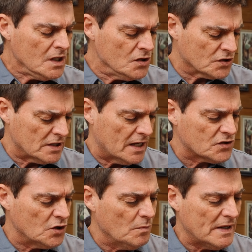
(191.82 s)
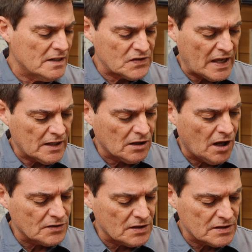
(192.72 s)
Snowmen and Santa
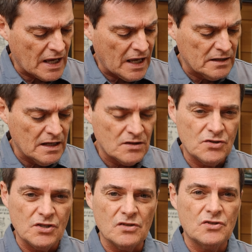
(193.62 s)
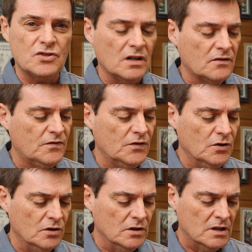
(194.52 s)
Clauses, and it's just chock
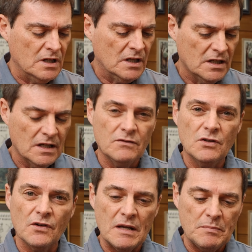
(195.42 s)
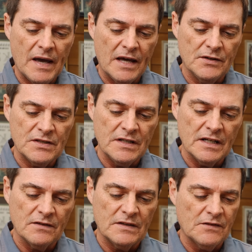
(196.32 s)
full of great patterns in
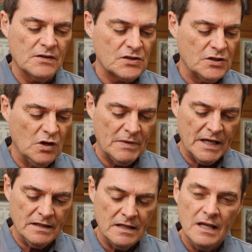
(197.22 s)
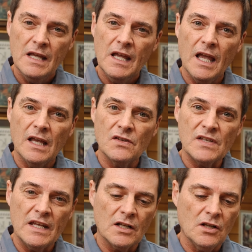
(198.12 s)
there for different snowmen and
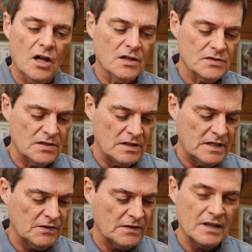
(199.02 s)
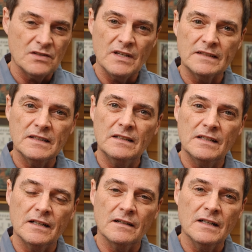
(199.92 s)
Santa Clauses and different things like
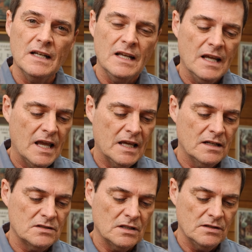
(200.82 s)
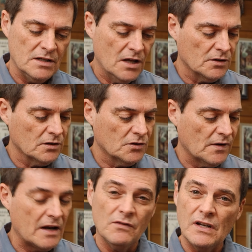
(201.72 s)
that there. And it's another
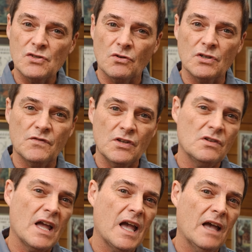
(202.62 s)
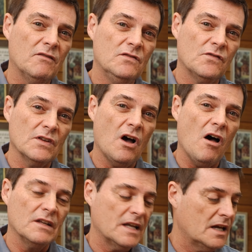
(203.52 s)
great resource for you to have for the
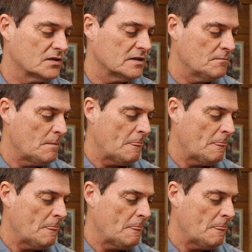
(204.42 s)
holidays.